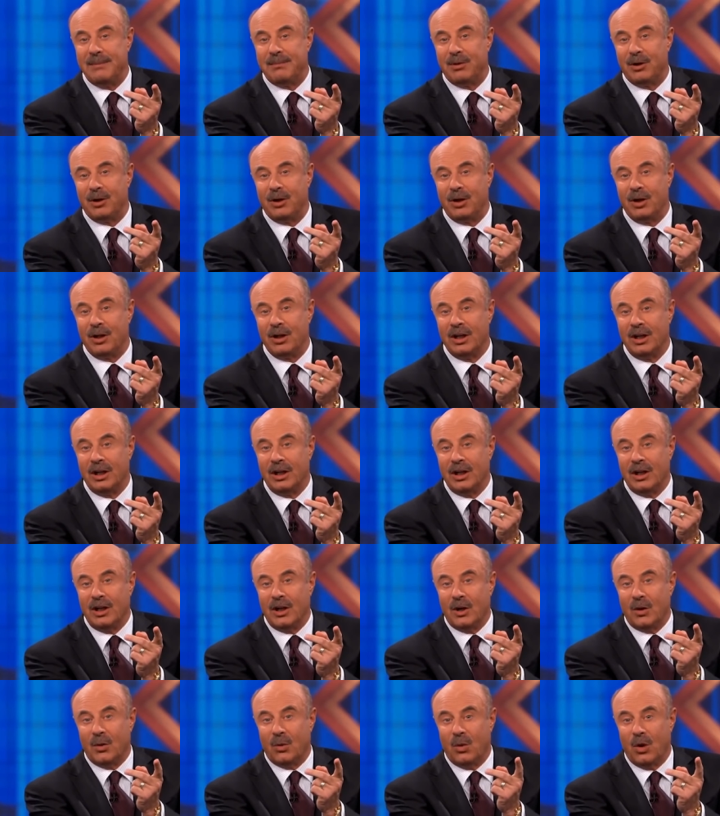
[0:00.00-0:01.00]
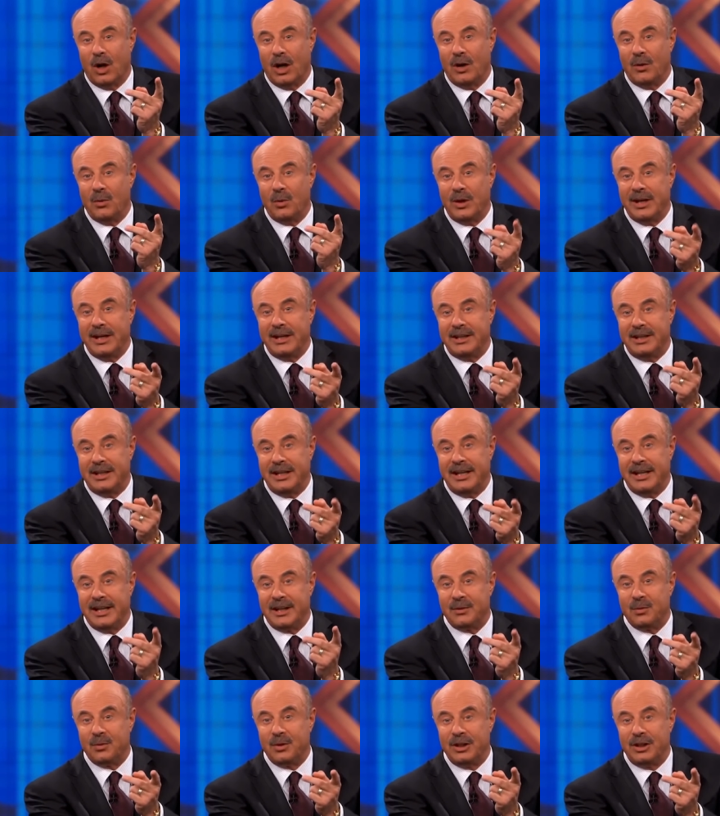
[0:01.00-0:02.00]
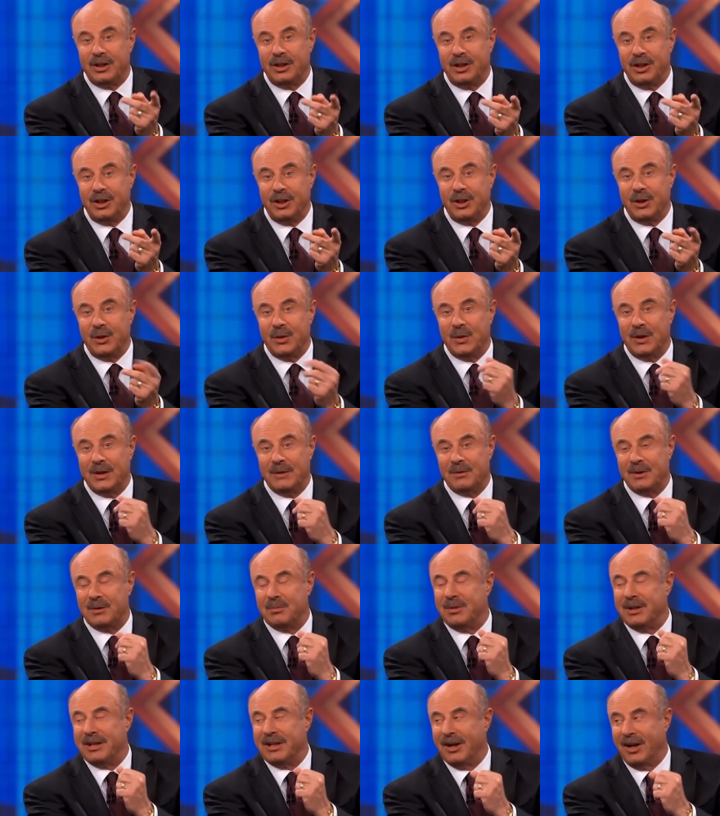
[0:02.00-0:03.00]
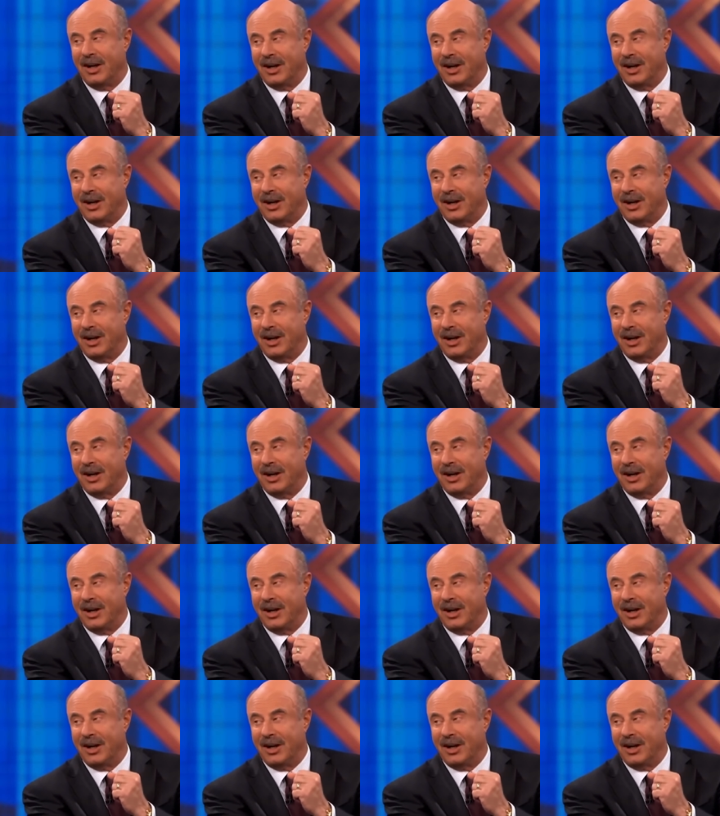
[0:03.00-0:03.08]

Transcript: of the situation was that Burke was simply extremely nervous.